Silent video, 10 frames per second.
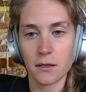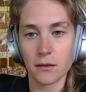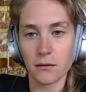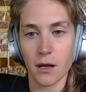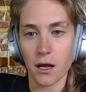
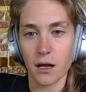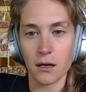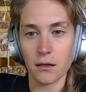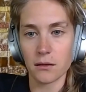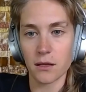
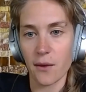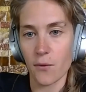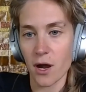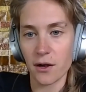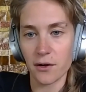light
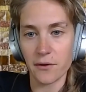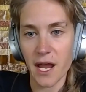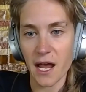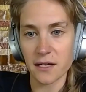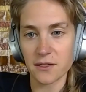water
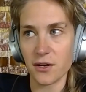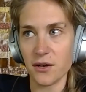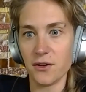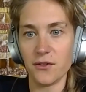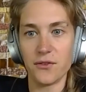
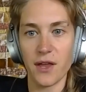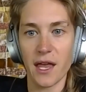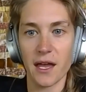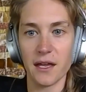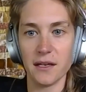reactors
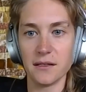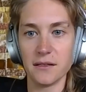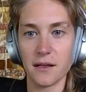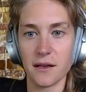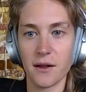and
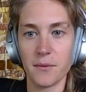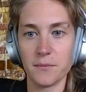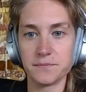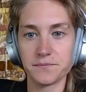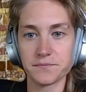
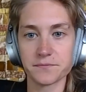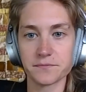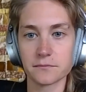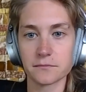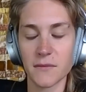
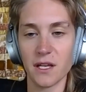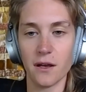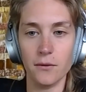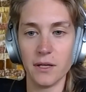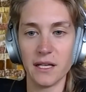you
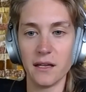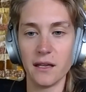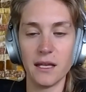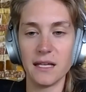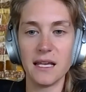know,
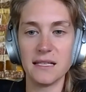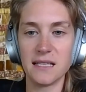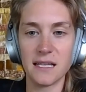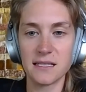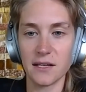
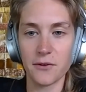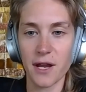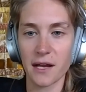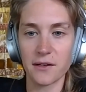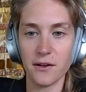existing
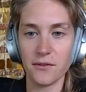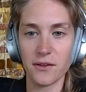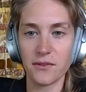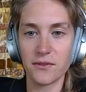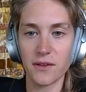reactors.
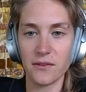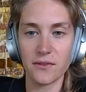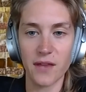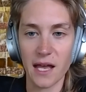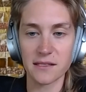It's
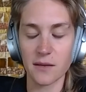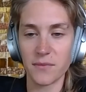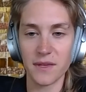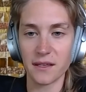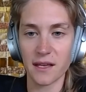not
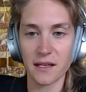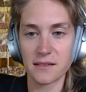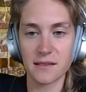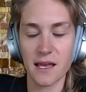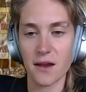something
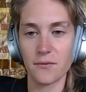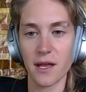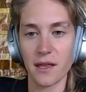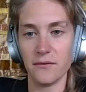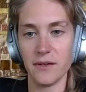that's that
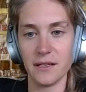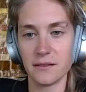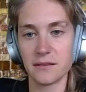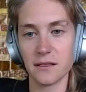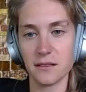relevant
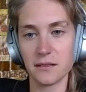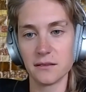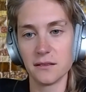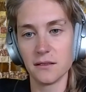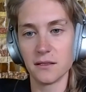to
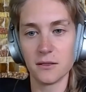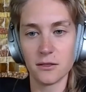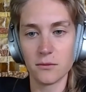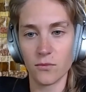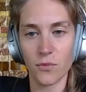
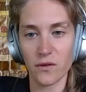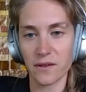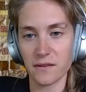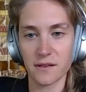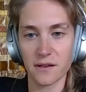
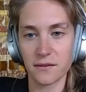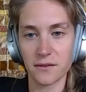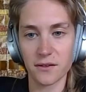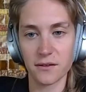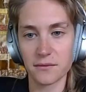molten salt
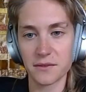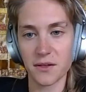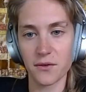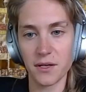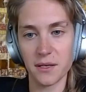or sodium